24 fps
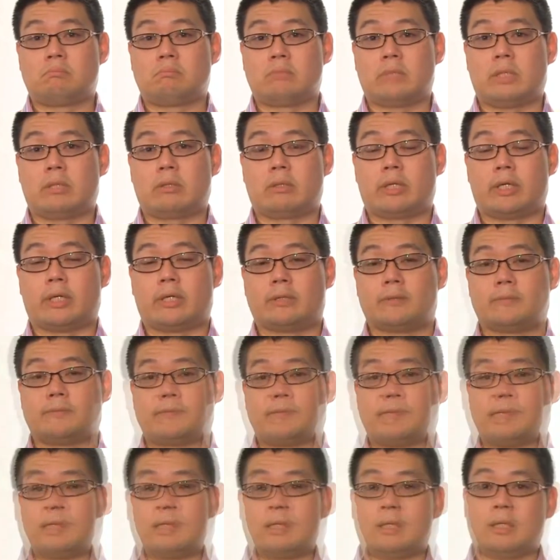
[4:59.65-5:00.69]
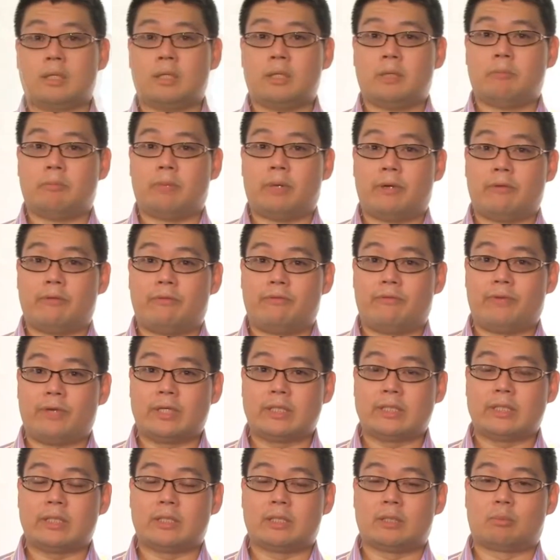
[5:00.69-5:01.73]
They don't care. But
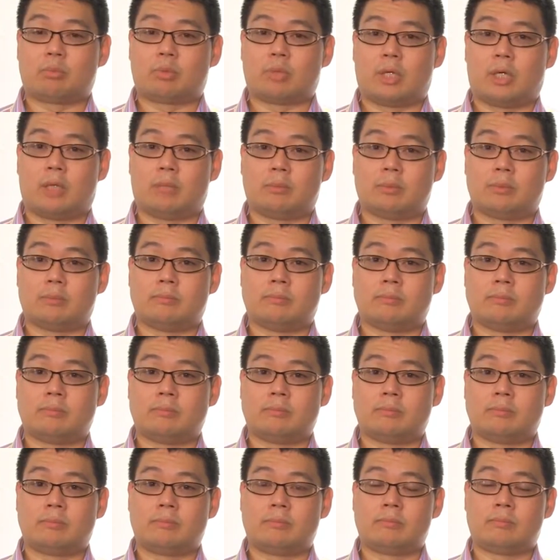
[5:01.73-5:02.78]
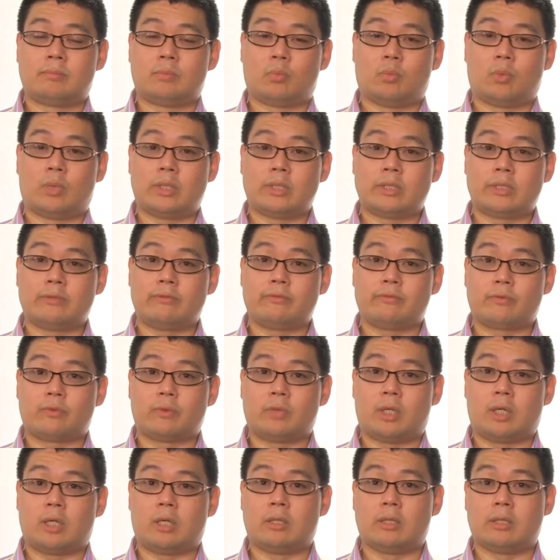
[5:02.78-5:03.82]
fixing the problem once and for
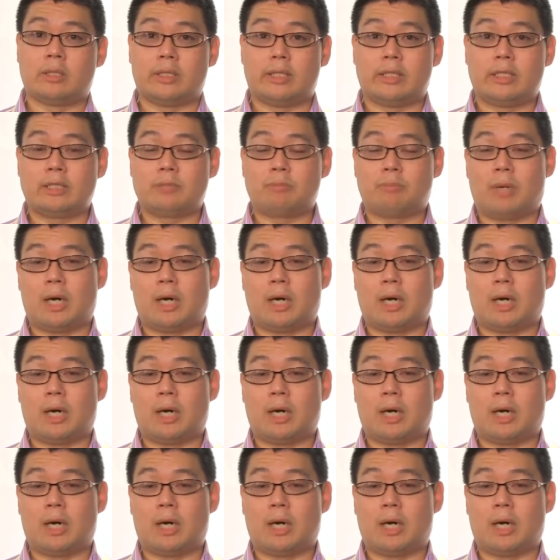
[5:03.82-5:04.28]
all is